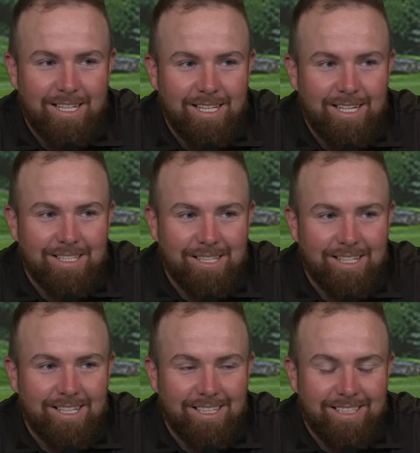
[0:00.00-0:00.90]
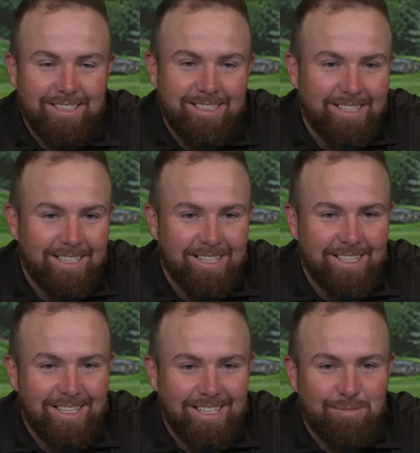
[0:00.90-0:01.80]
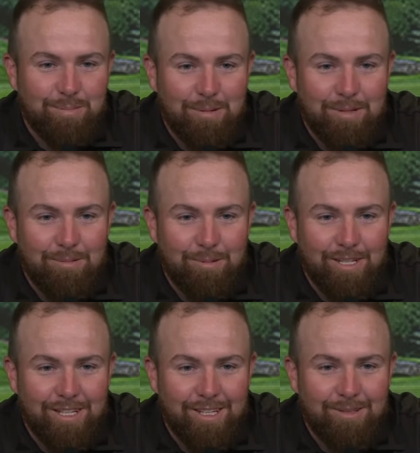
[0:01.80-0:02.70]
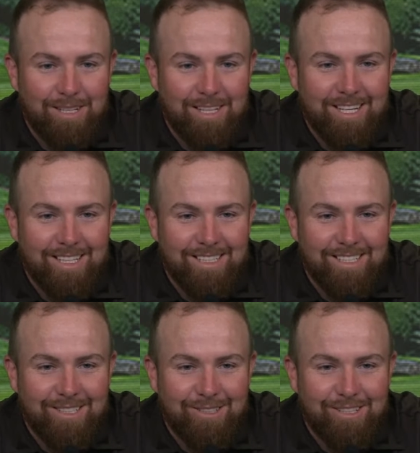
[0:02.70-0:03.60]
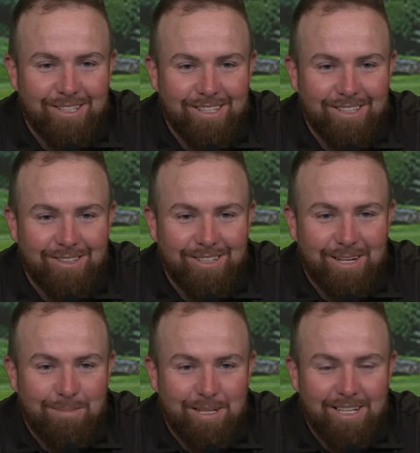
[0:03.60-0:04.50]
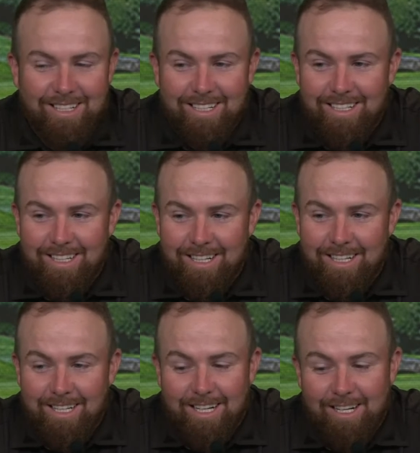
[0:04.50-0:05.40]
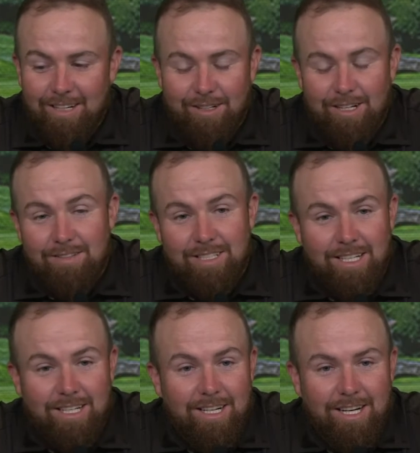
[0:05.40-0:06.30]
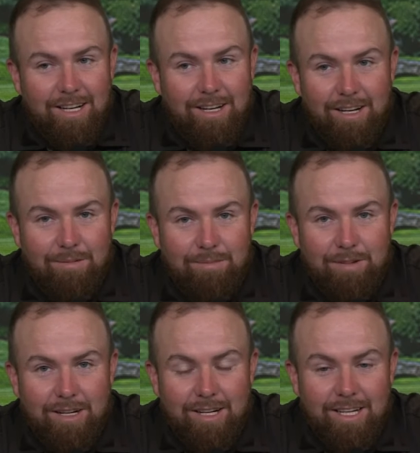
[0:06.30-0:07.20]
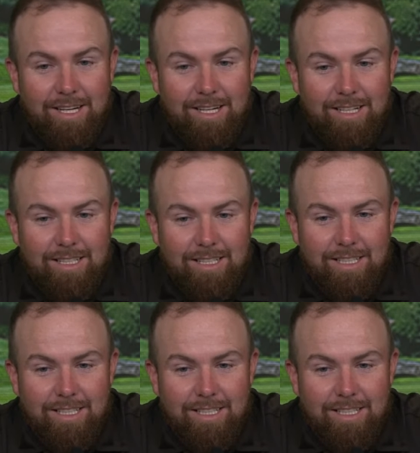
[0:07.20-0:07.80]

that's kind of that's probably one of the only things that could could top it. And like, look, obviously, I, I'm very,